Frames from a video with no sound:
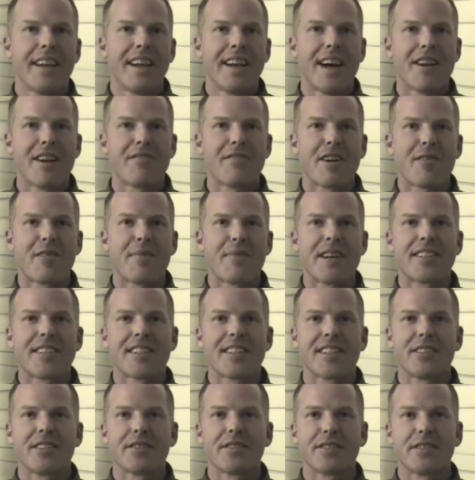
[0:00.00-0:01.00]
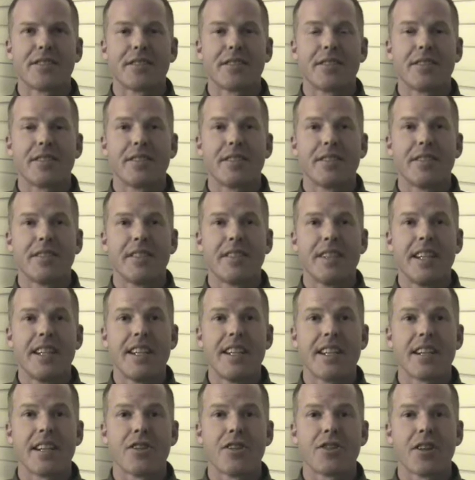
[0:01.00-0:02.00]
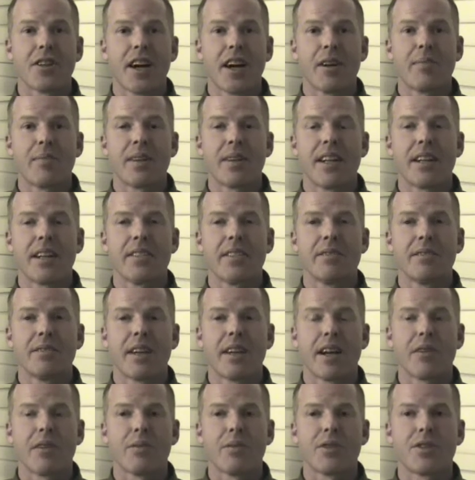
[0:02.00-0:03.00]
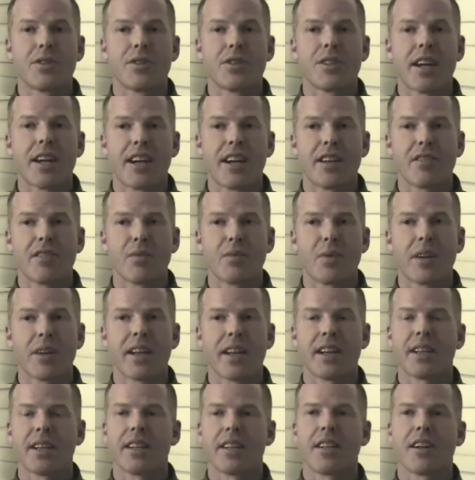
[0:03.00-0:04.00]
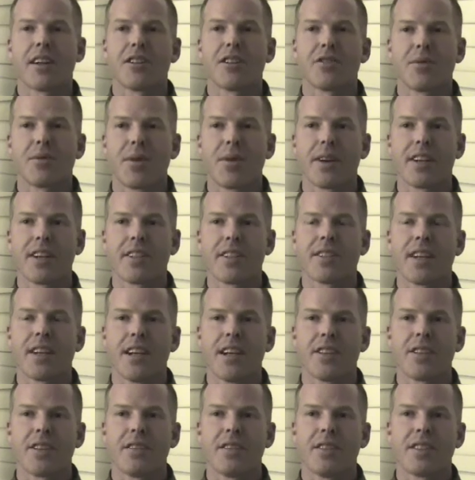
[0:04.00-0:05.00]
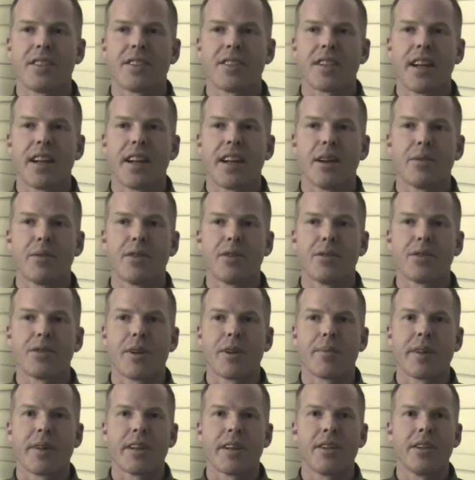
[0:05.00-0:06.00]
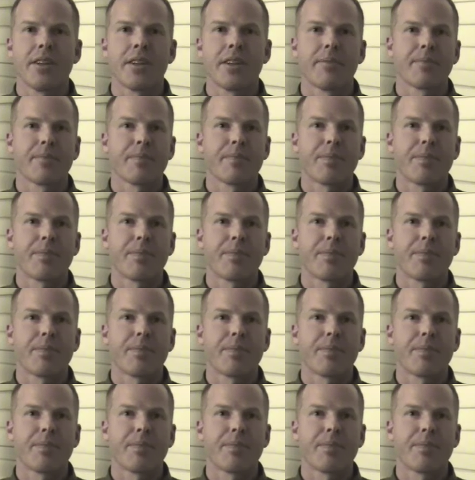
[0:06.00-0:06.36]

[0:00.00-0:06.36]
I found myself needing a job and I, I was tired of working in a larger organization decided I would do something good.